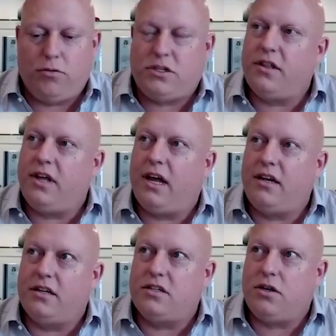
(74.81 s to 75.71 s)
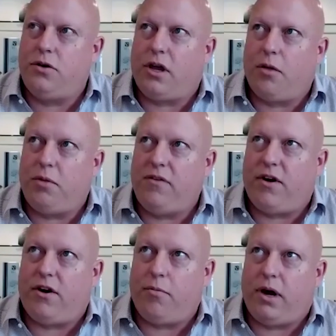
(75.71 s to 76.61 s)
using the engine. So you can be
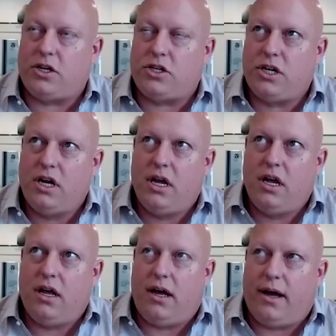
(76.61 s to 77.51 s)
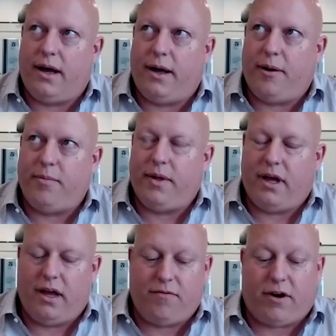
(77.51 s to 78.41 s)
very much
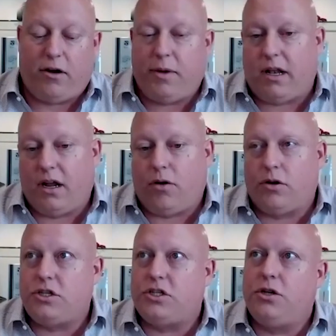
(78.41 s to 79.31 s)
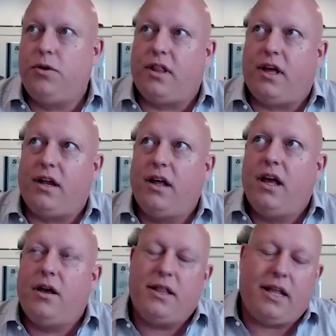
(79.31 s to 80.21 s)
environmentally conscious doing that.
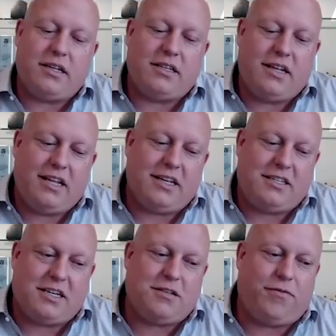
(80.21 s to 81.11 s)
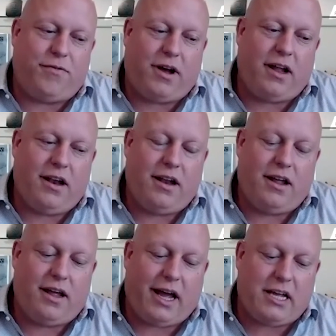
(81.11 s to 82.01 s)
And that it's just a fun
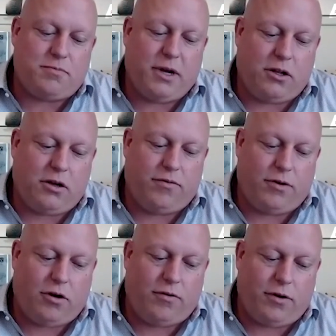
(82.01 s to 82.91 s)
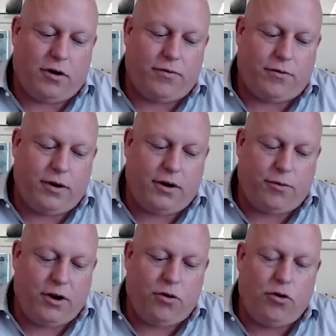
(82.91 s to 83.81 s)
aspect of
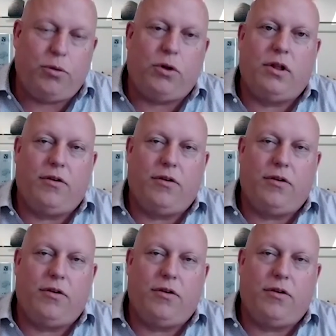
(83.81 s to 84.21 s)
renewable